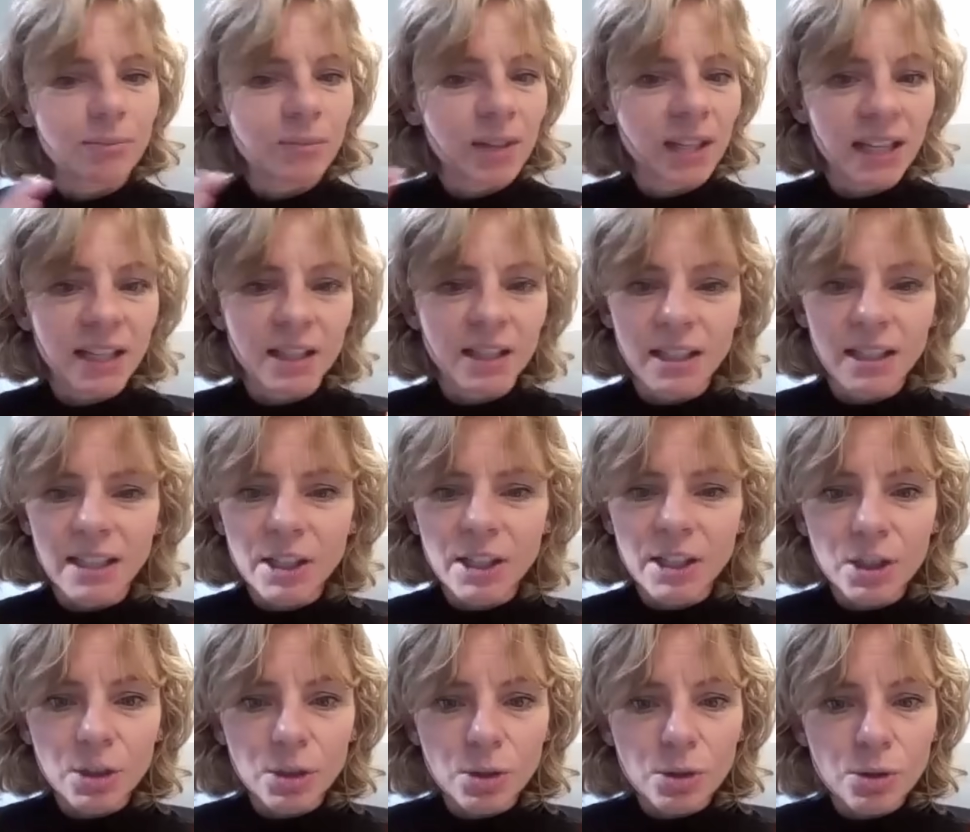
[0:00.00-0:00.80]
It can
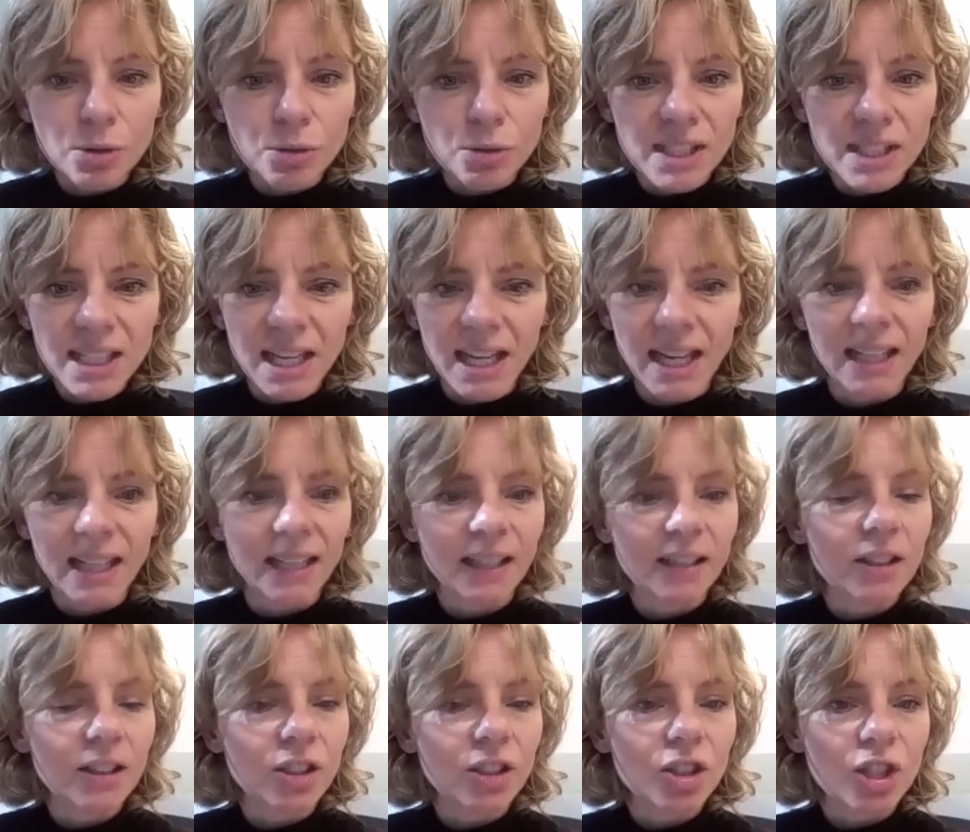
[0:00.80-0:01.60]
include
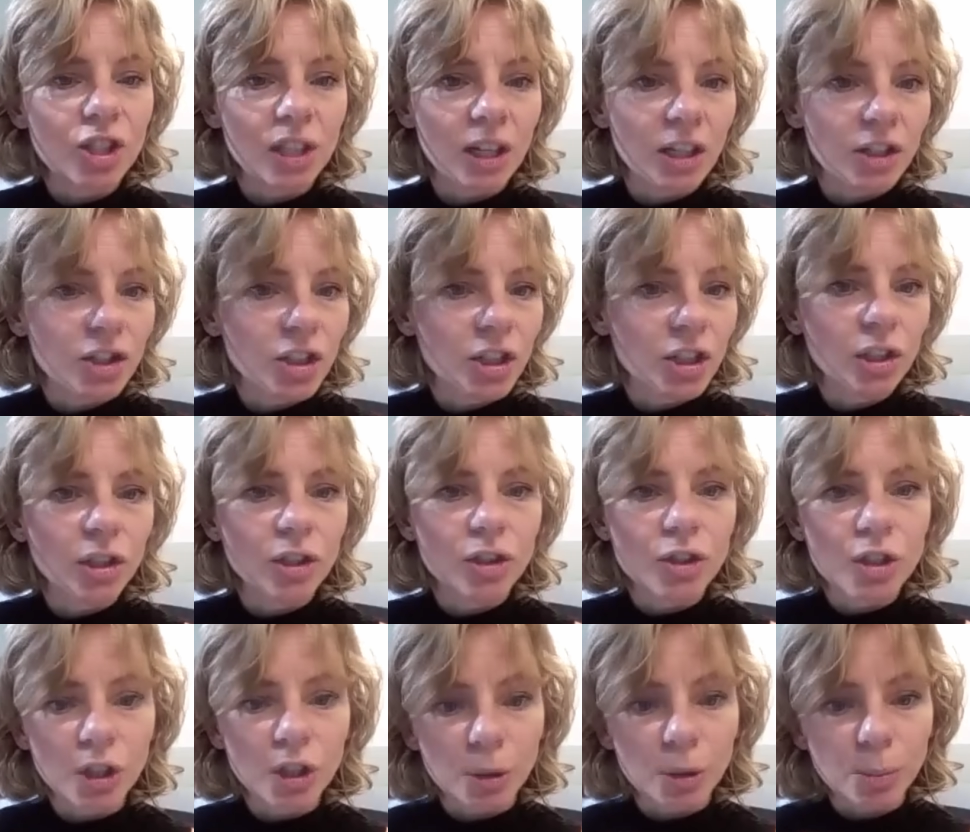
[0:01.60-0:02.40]
retaining the
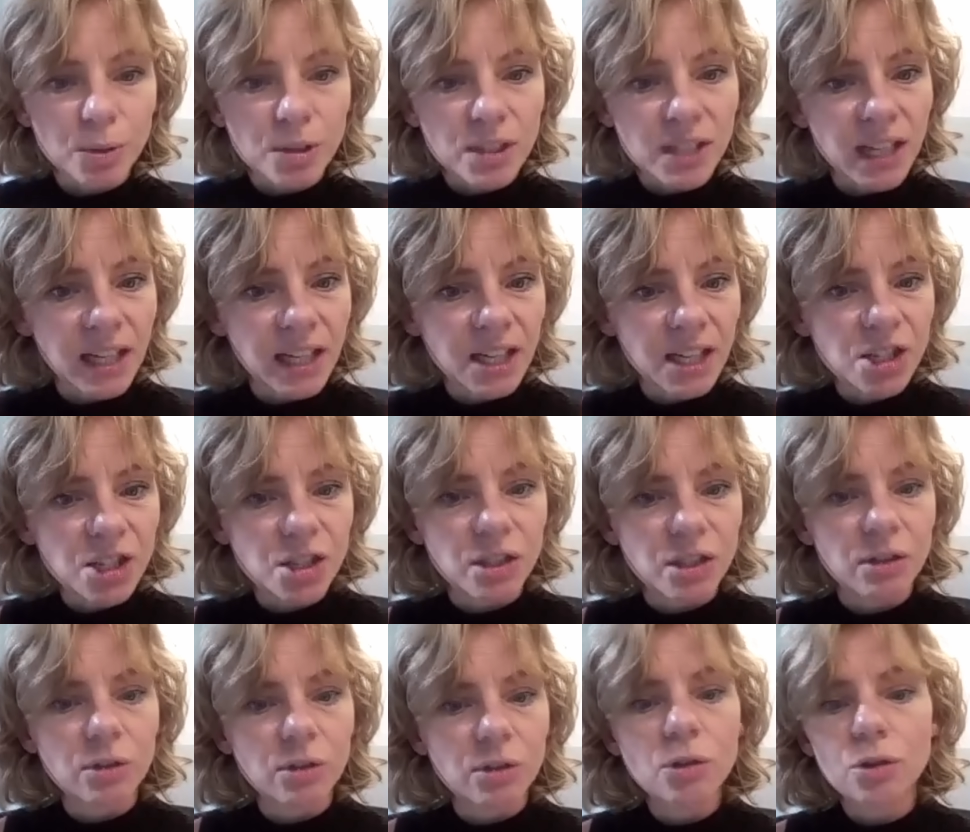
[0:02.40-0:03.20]
geological
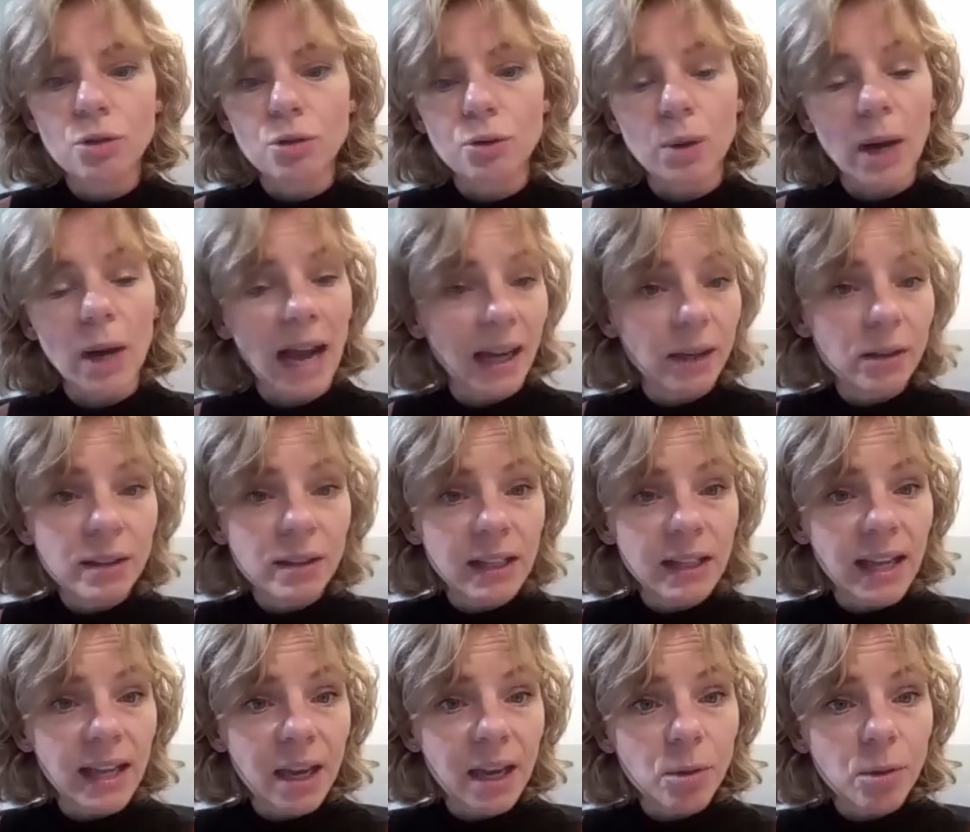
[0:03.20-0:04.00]
interpretation
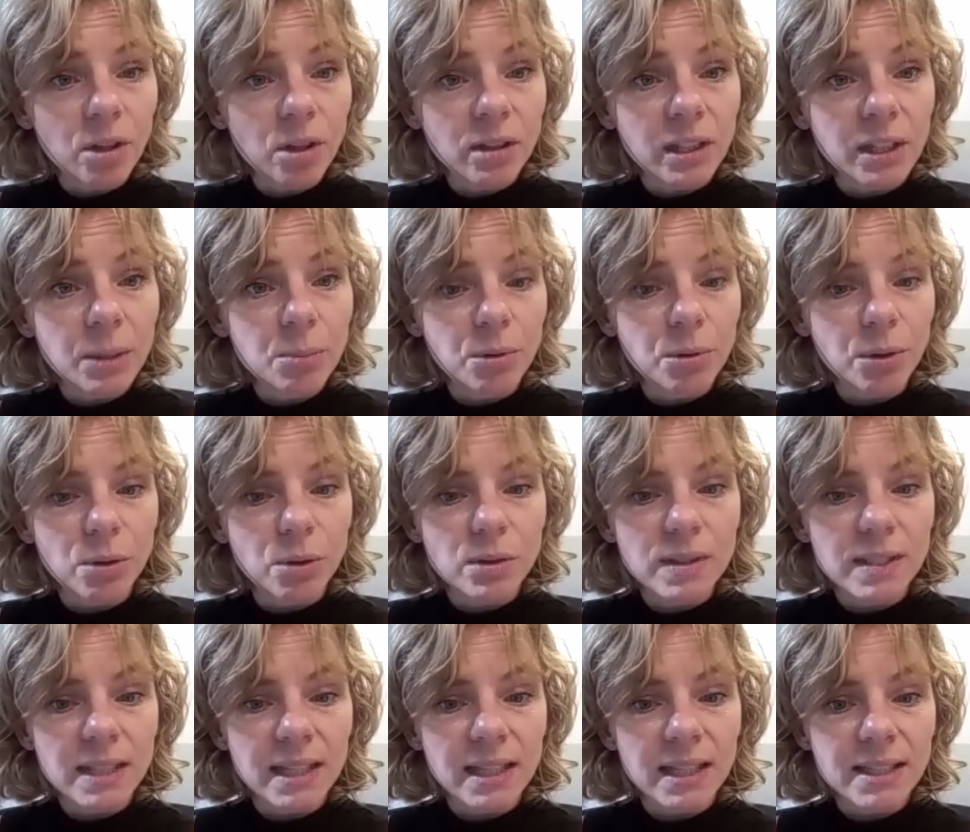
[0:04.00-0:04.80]
throughout the MRE
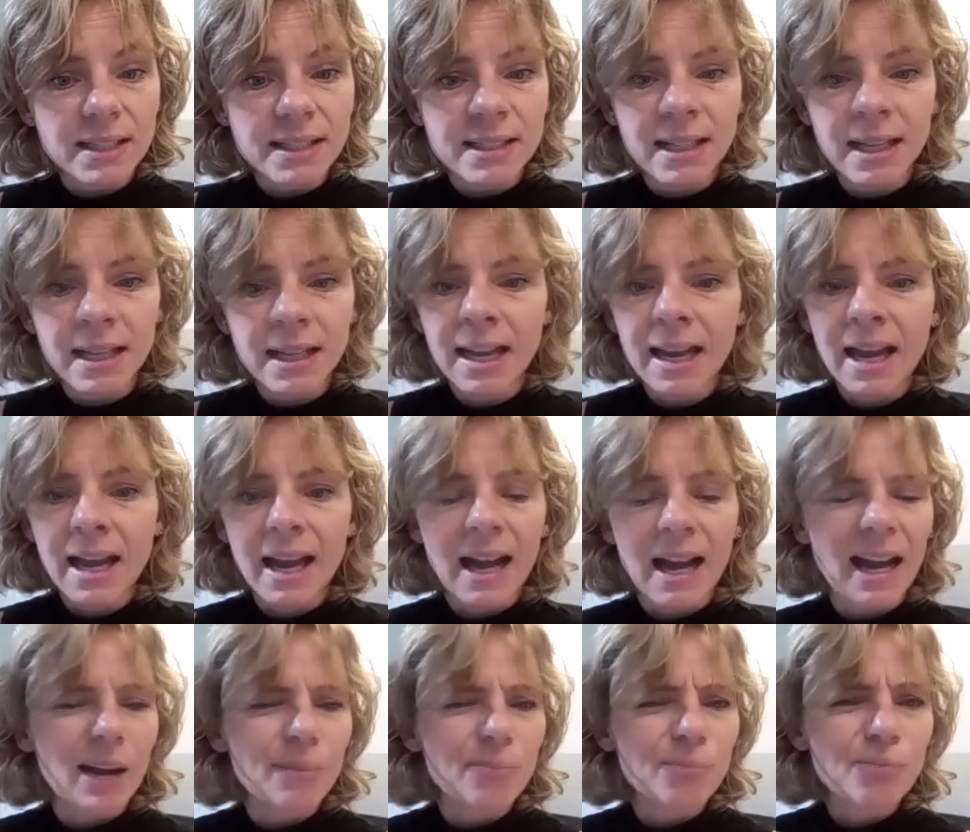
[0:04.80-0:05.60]
process,
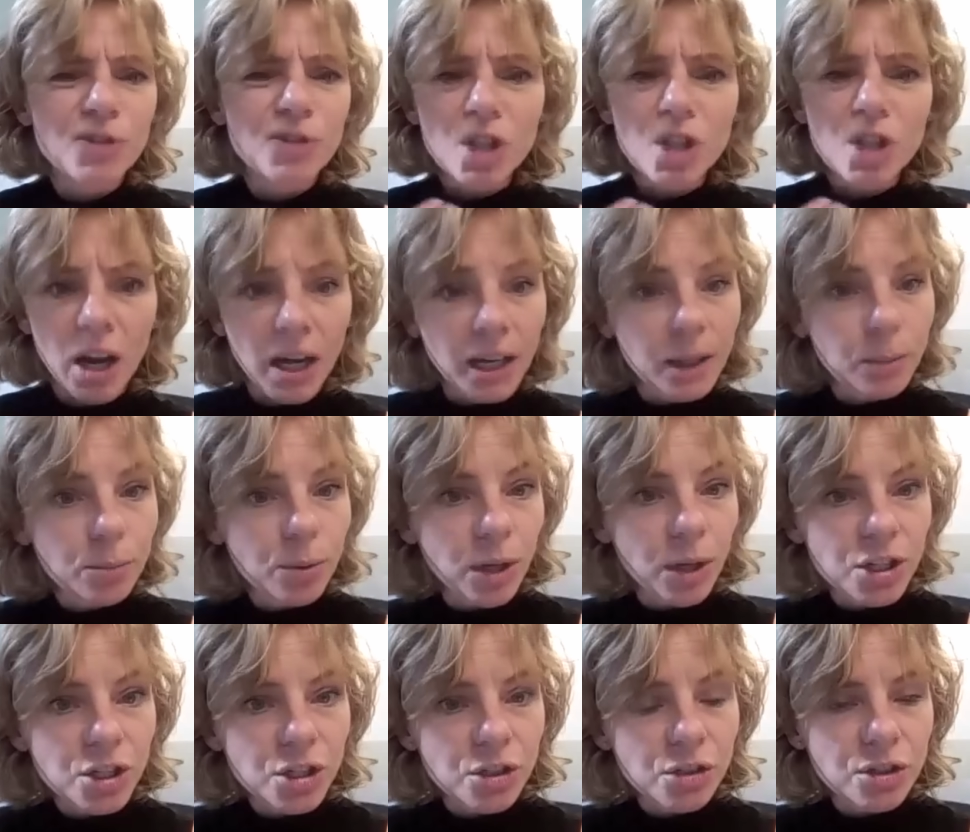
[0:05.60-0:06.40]

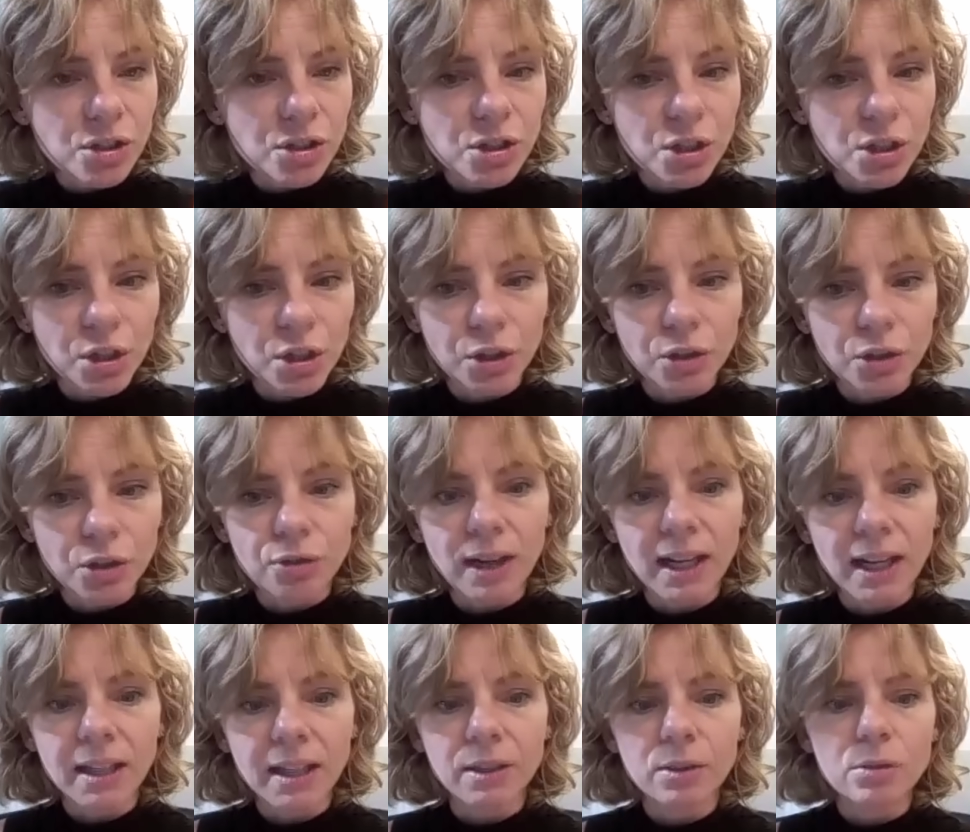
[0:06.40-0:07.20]
time pressure to turn
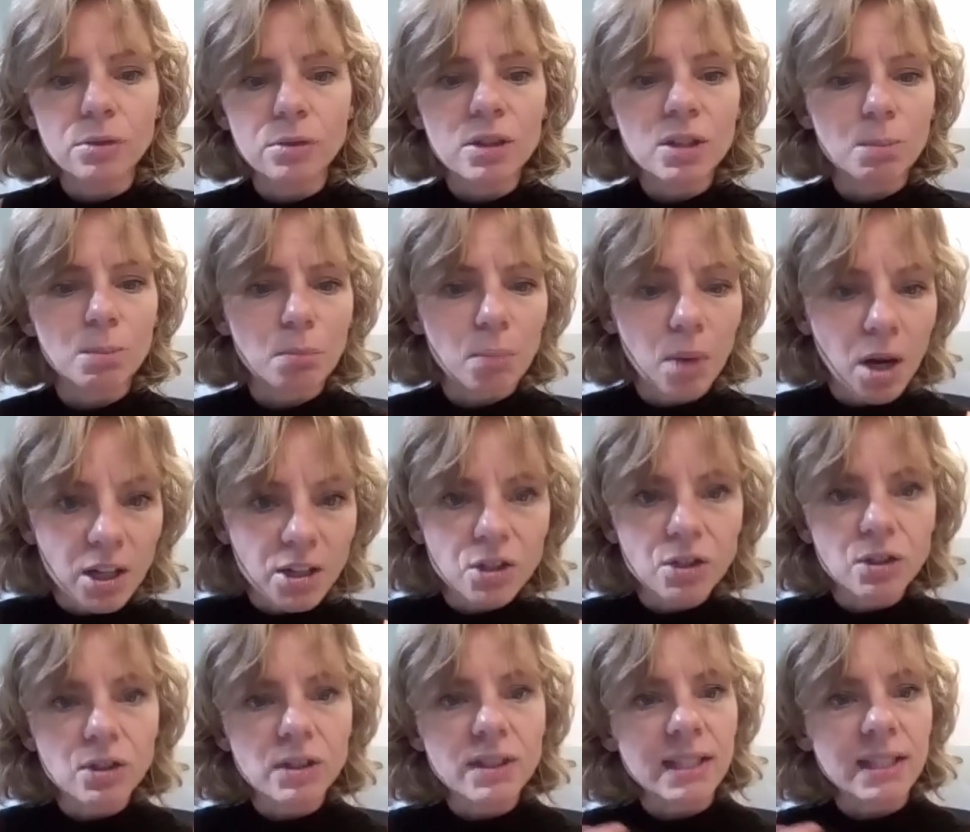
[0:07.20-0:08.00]
around
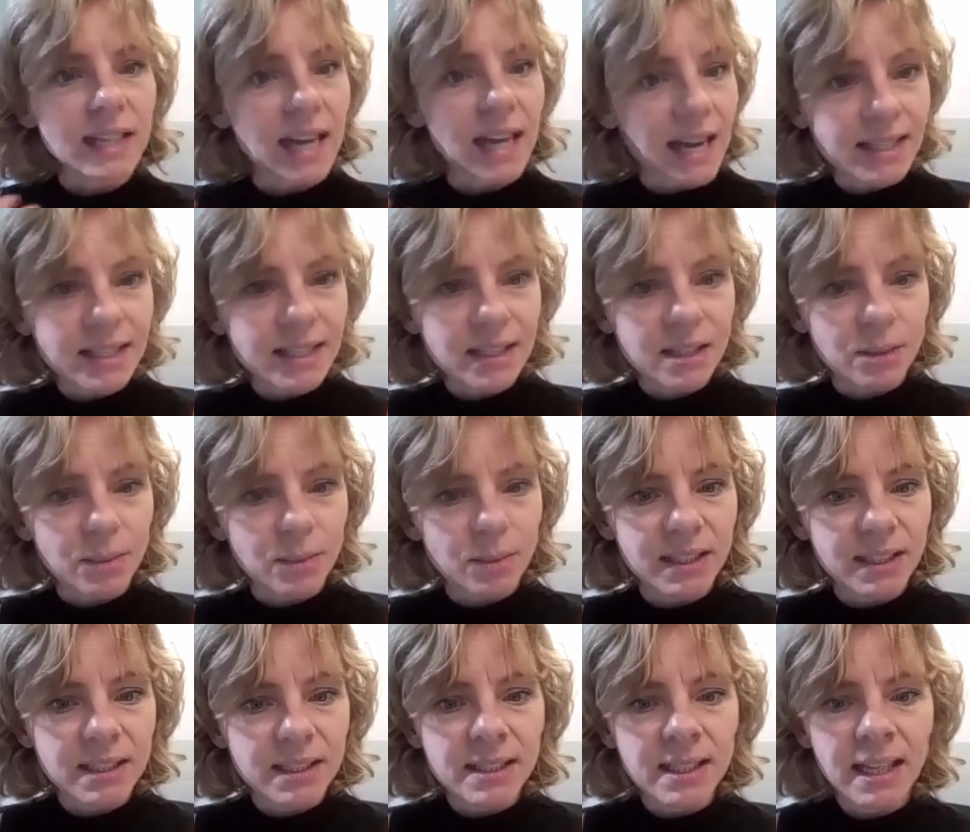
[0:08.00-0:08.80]
models and
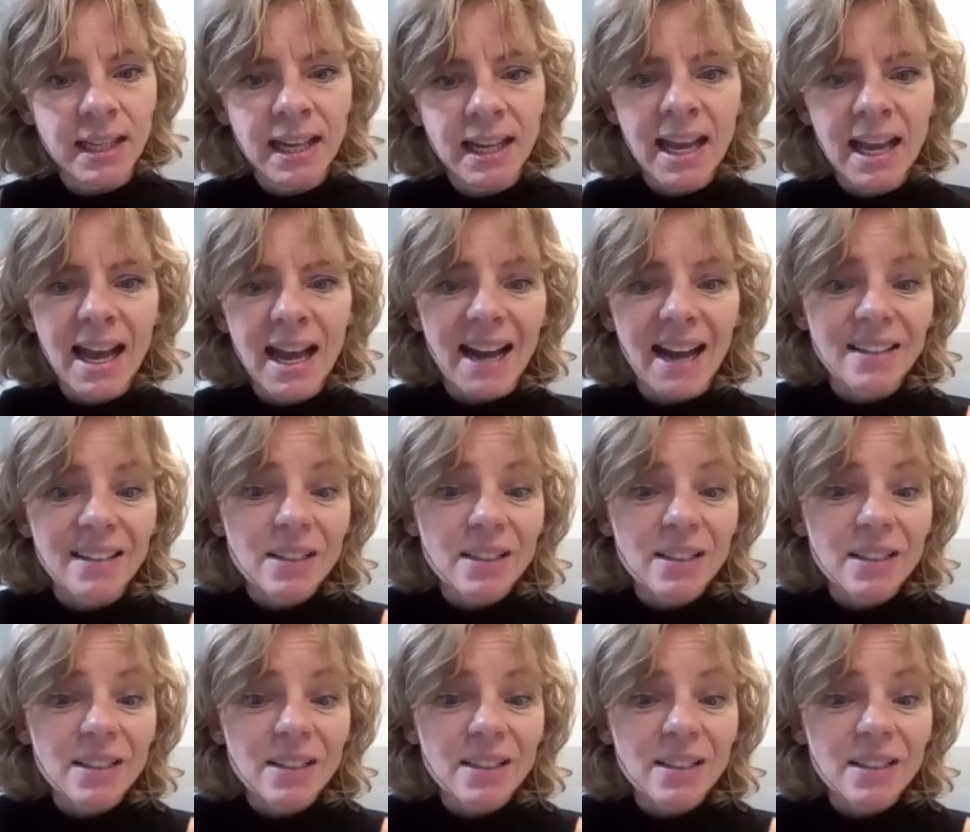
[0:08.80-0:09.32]
estimates,